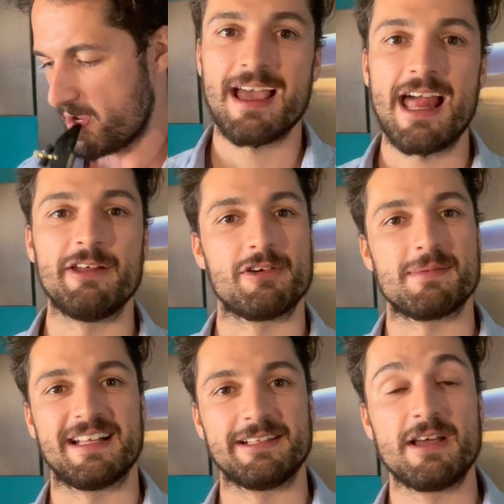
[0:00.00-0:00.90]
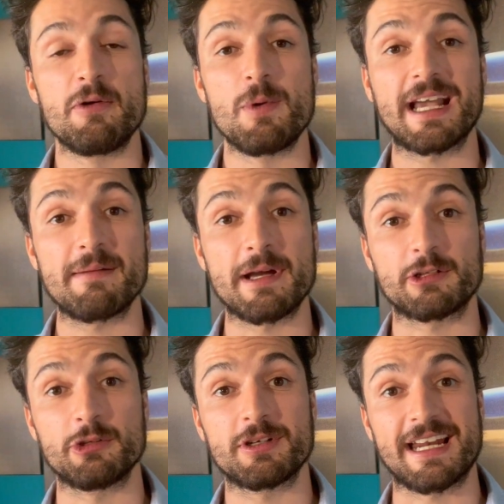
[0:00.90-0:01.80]
Hello everybody, welcome back
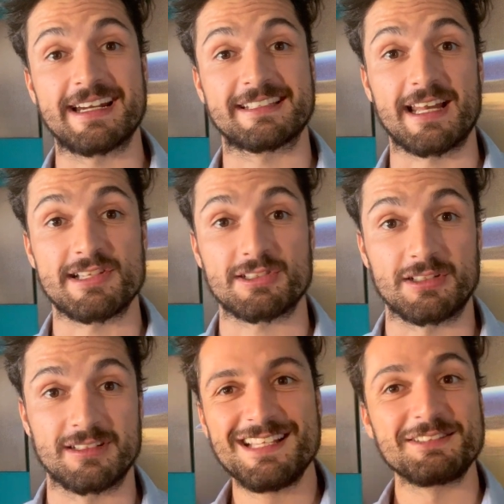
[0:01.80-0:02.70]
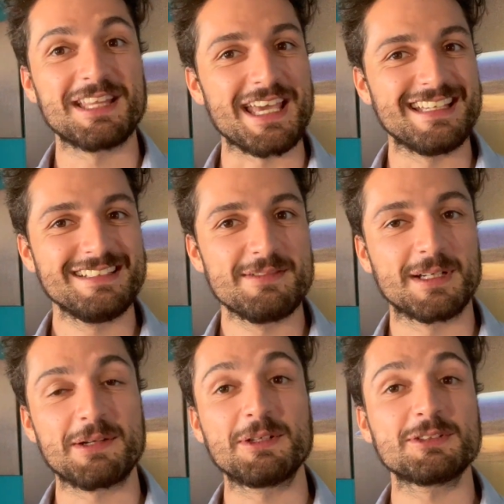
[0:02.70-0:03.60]
to a new clarinet lesson. Today, what
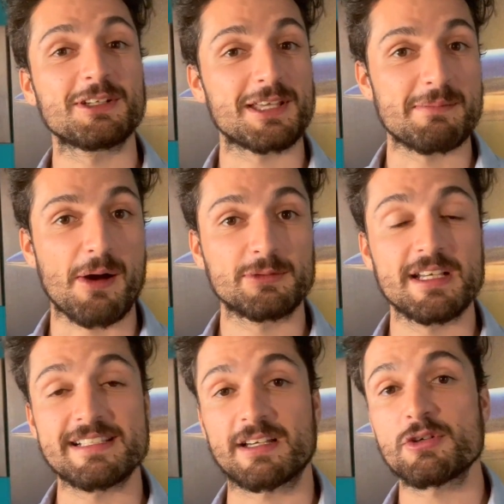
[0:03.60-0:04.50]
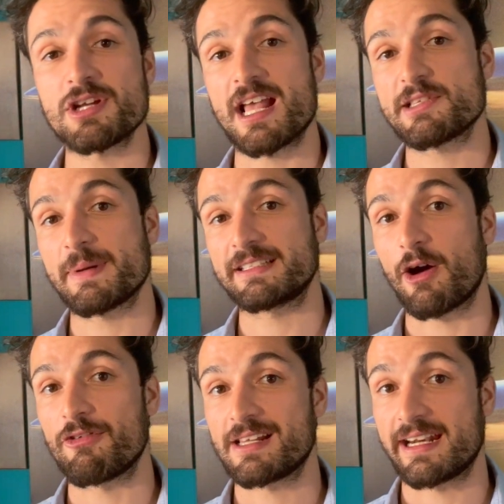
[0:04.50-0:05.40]
I want to talk about is a crucial aspect
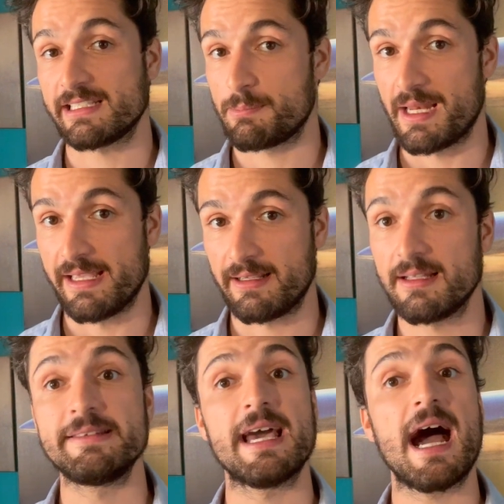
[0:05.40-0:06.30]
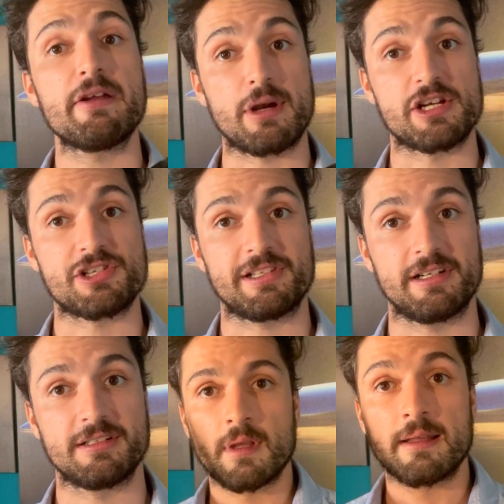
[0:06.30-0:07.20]
of clarinet playing, the eye register.